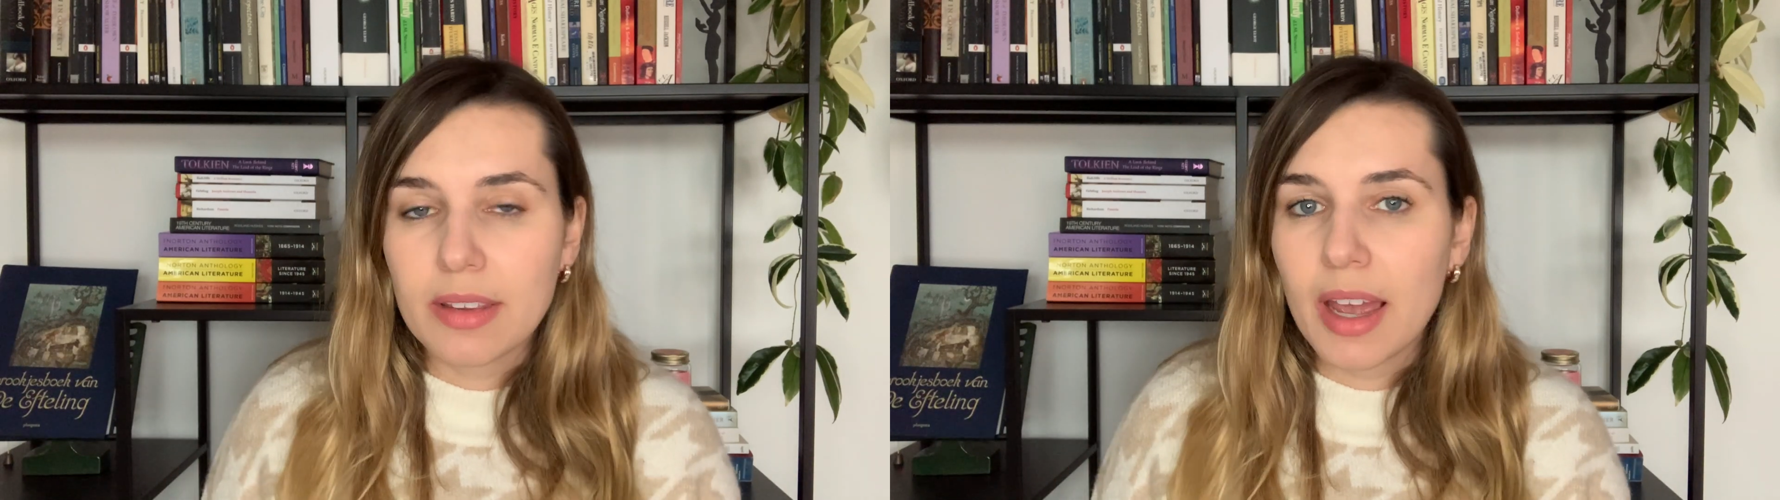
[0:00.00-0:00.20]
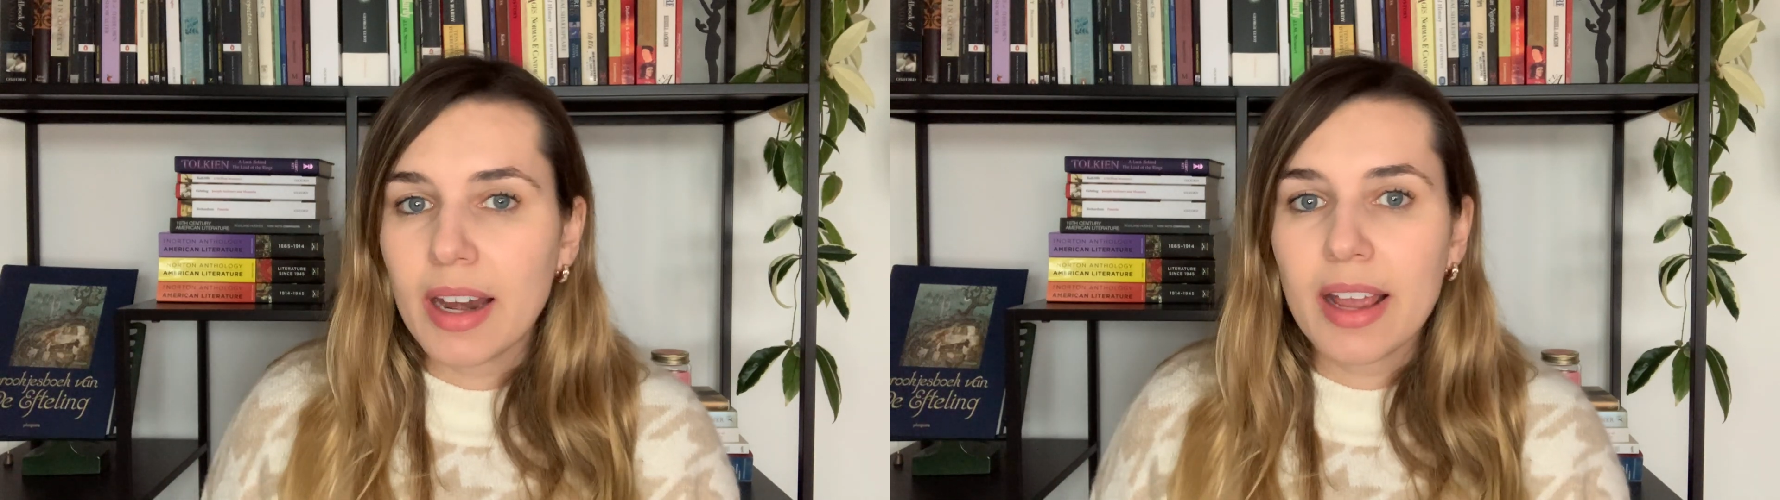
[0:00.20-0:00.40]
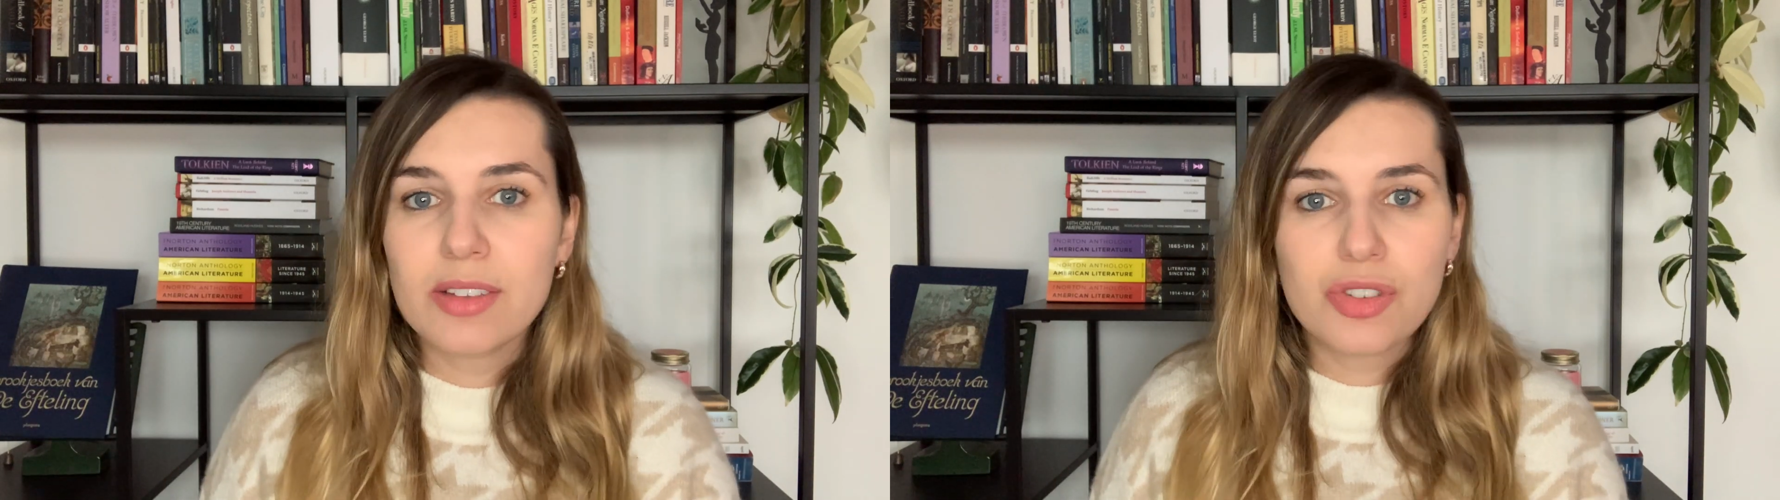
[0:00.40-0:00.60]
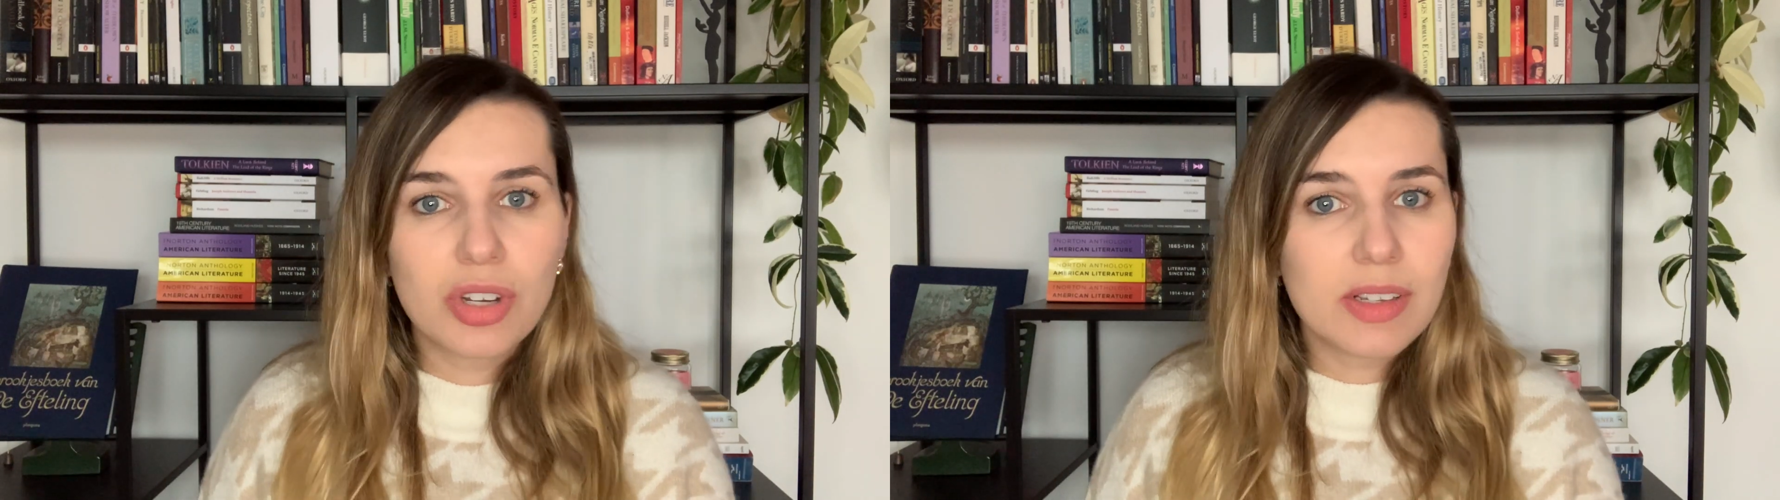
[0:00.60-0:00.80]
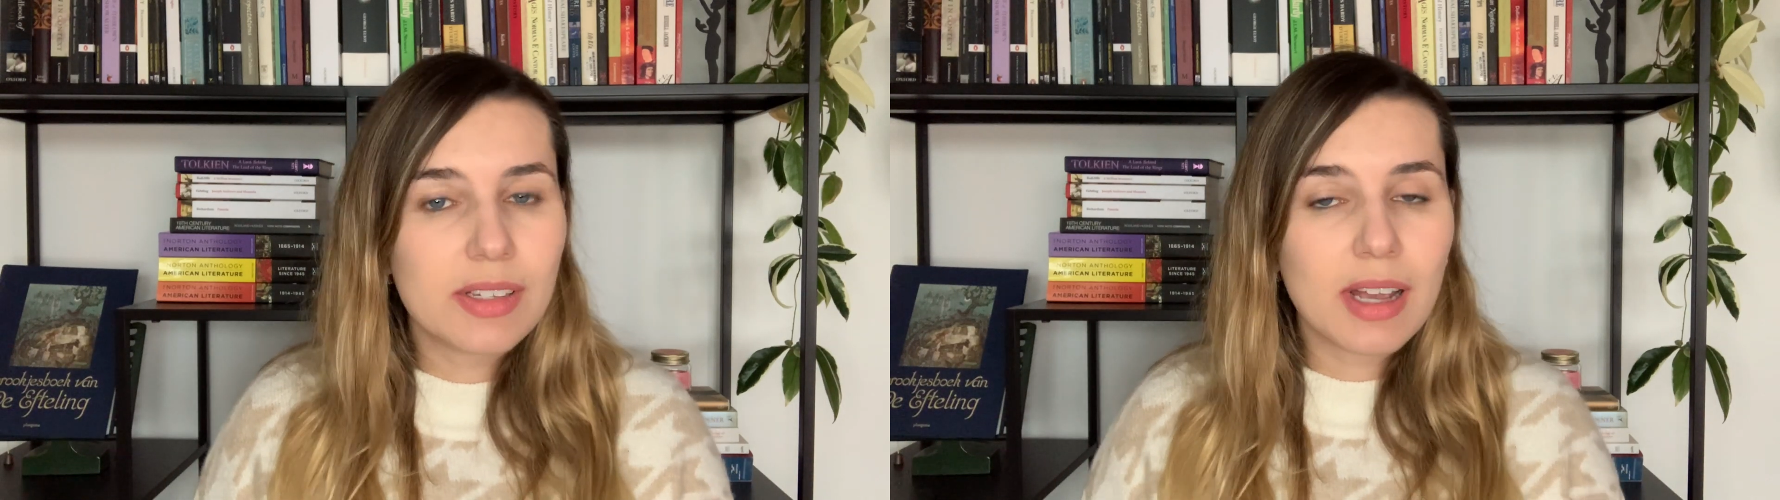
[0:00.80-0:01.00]
and he's
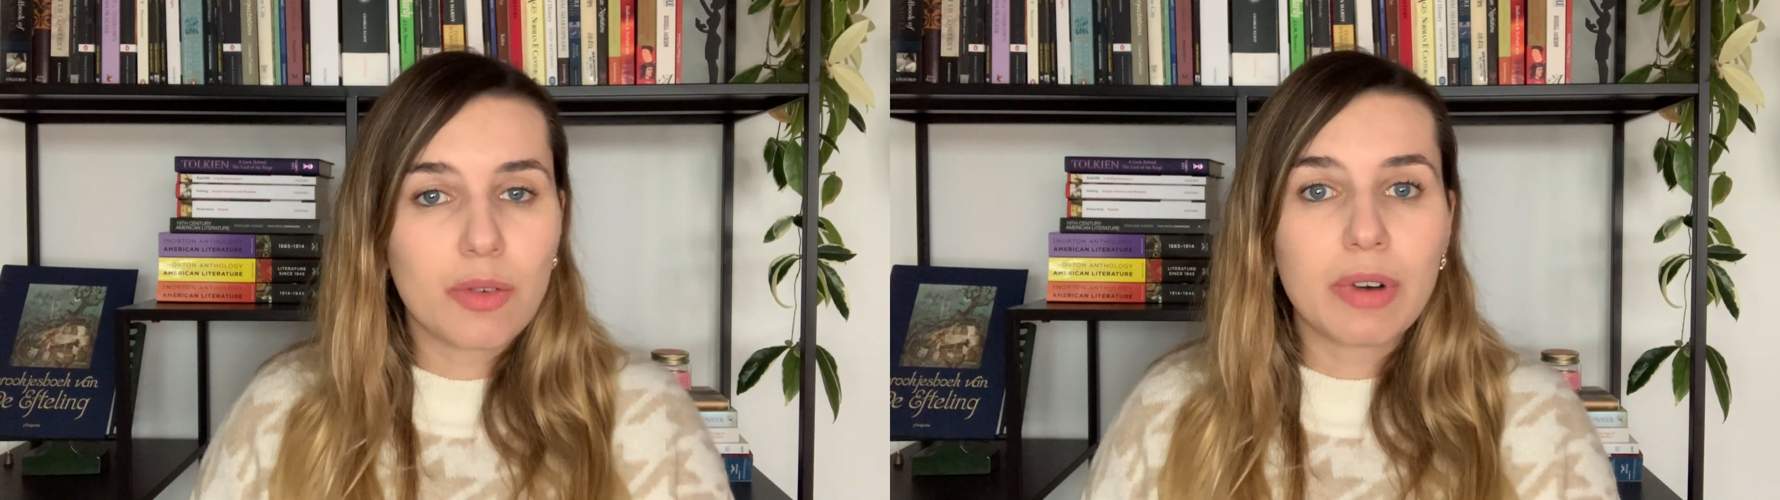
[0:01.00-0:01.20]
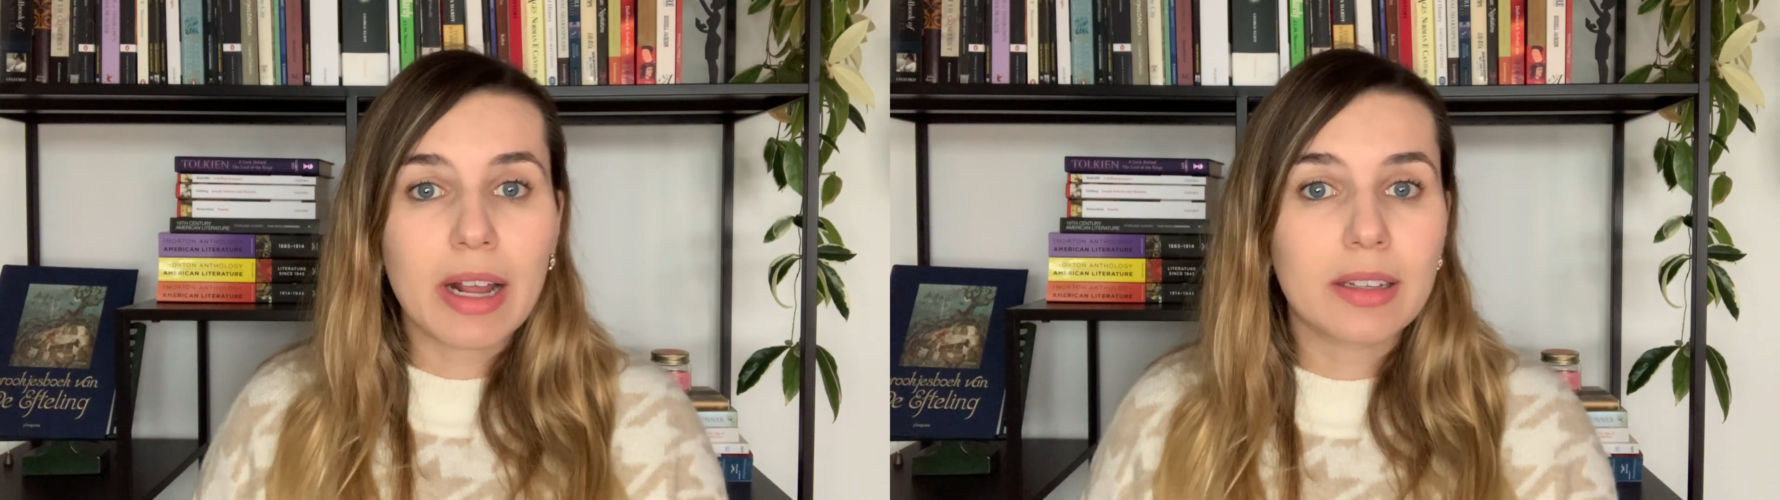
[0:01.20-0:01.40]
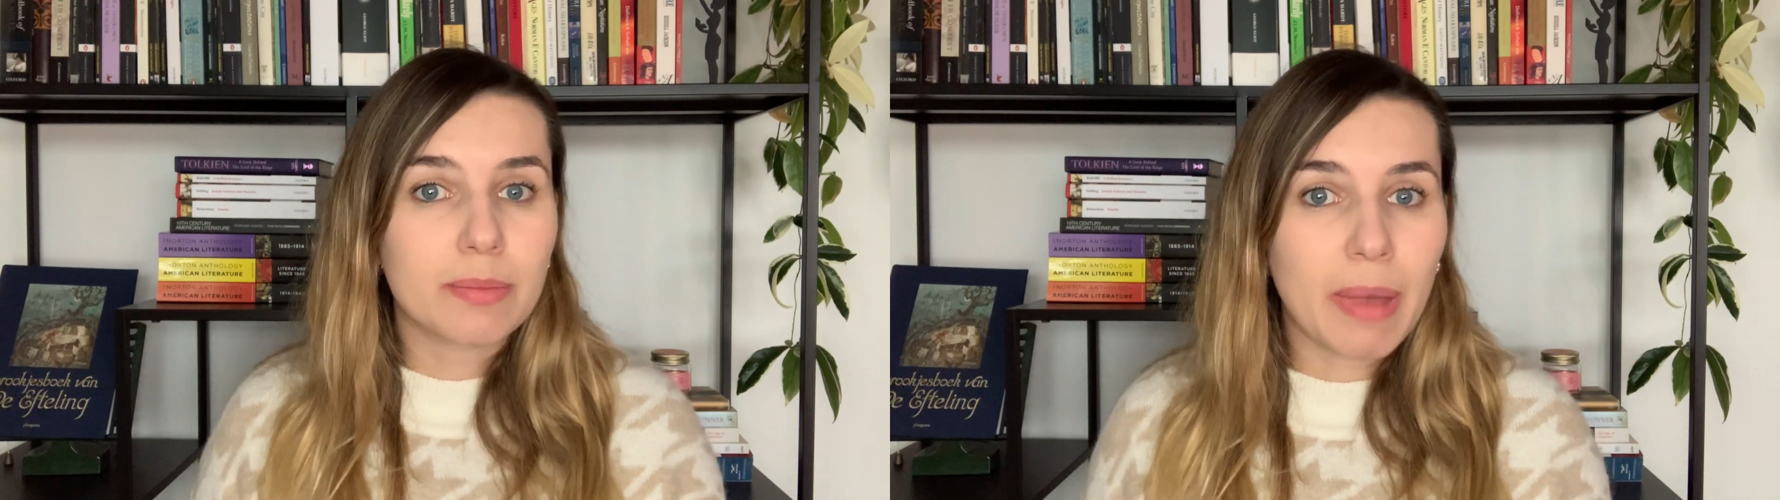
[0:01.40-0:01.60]
just a regular